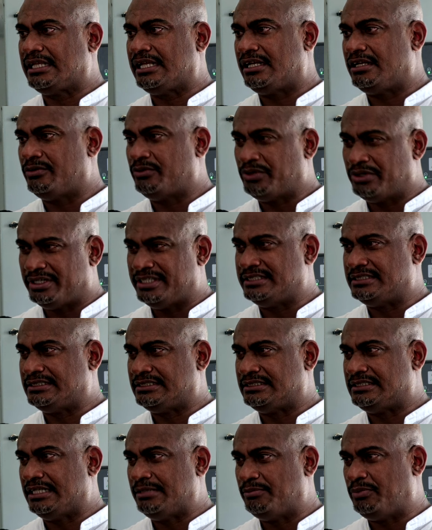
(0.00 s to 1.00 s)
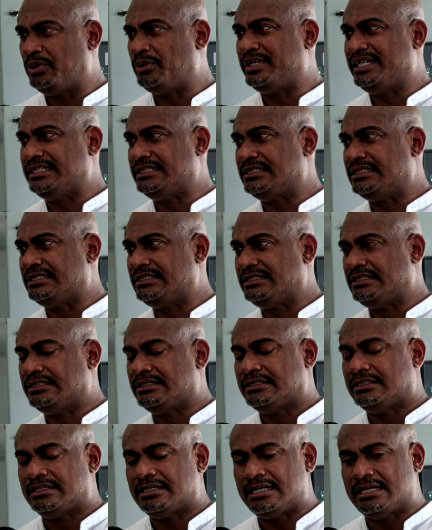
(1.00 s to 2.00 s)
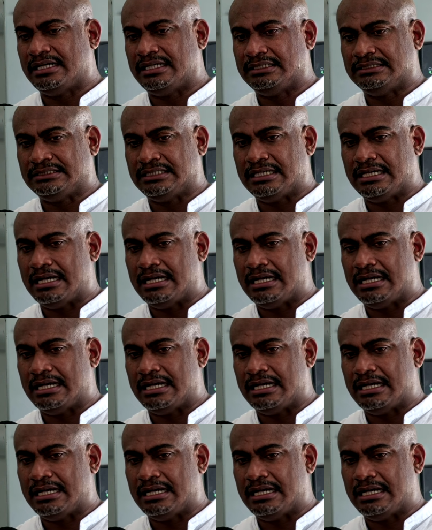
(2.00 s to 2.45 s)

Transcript: Clearly the world is imploding, and